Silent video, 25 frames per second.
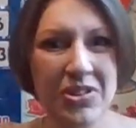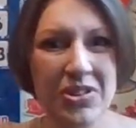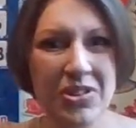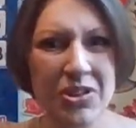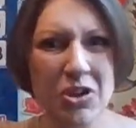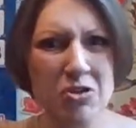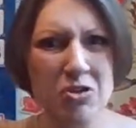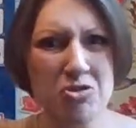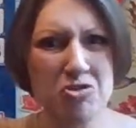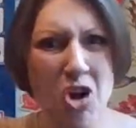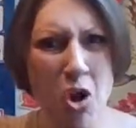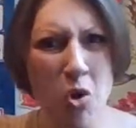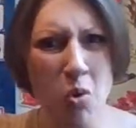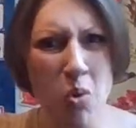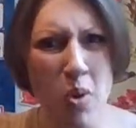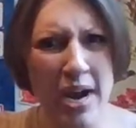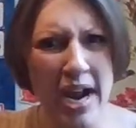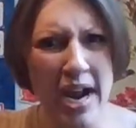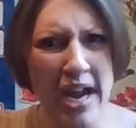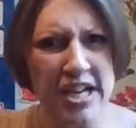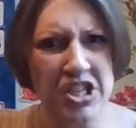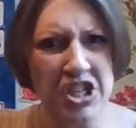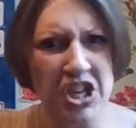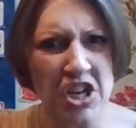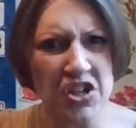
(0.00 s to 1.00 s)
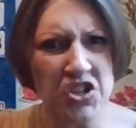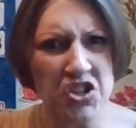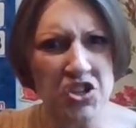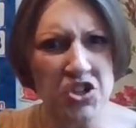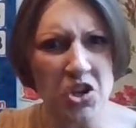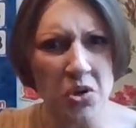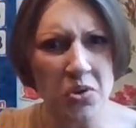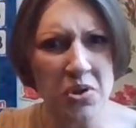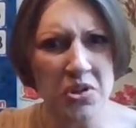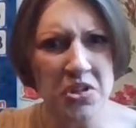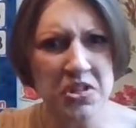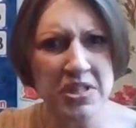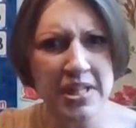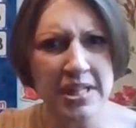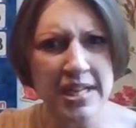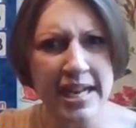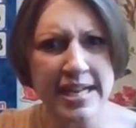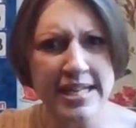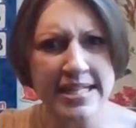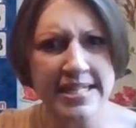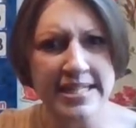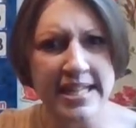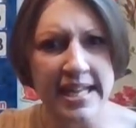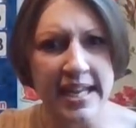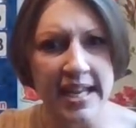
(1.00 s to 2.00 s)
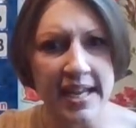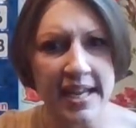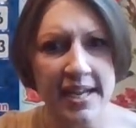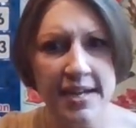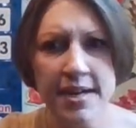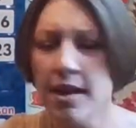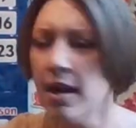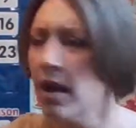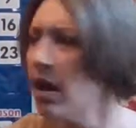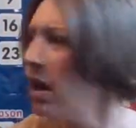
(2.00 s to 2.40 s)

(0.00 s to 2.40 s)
you know what I just noticed that I did?